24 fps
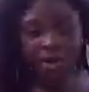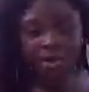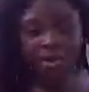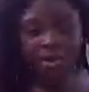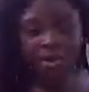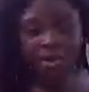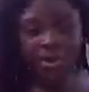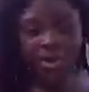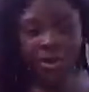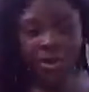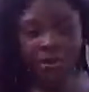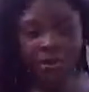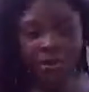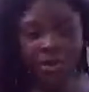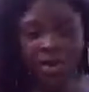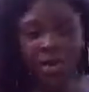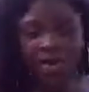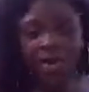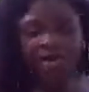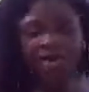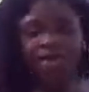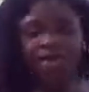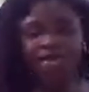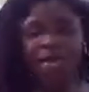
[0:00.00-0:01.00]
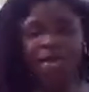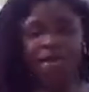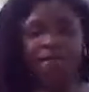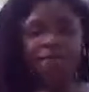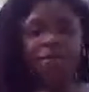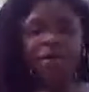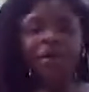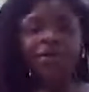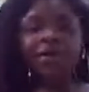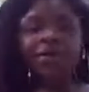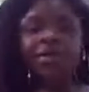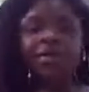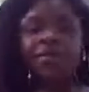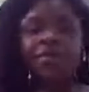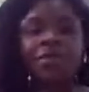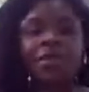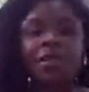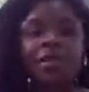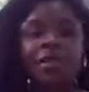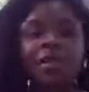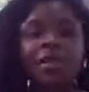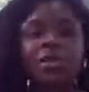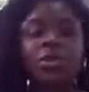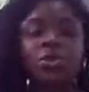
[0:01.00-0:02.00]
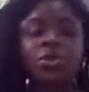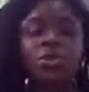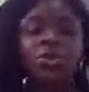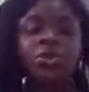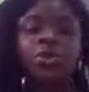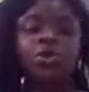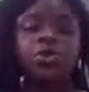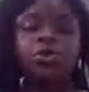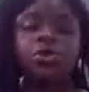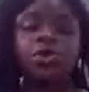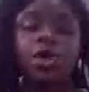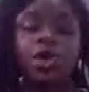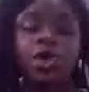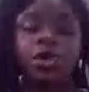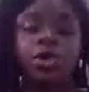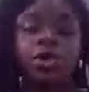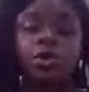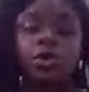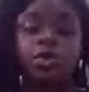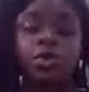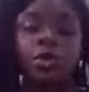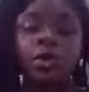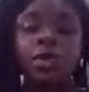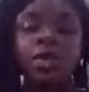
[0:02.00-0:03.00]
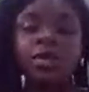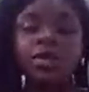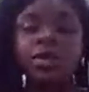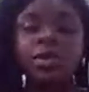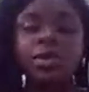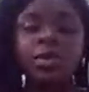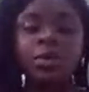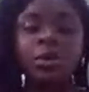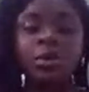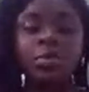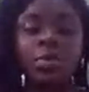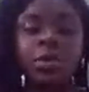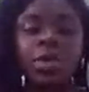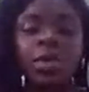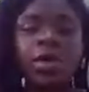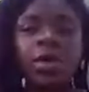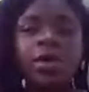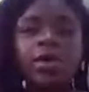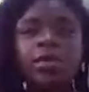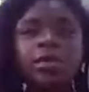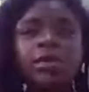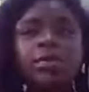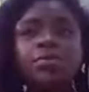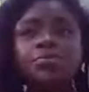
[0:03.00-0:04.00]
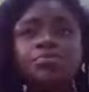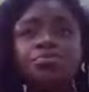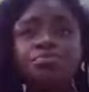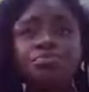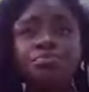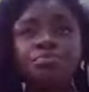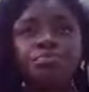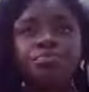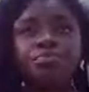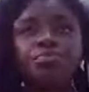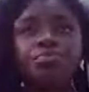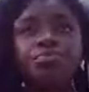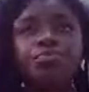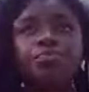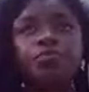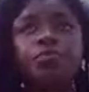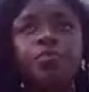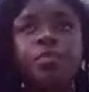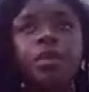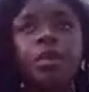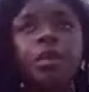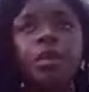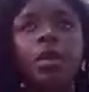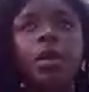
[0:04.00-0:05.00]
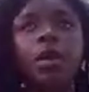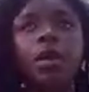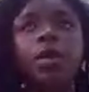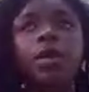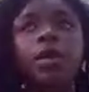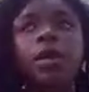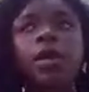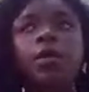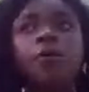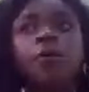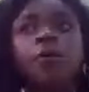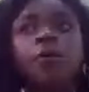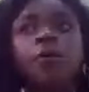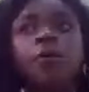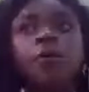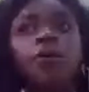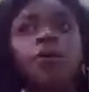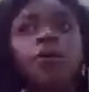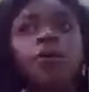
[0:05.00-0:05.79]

herbs for self care is definitely something that you should look into and consider because, again,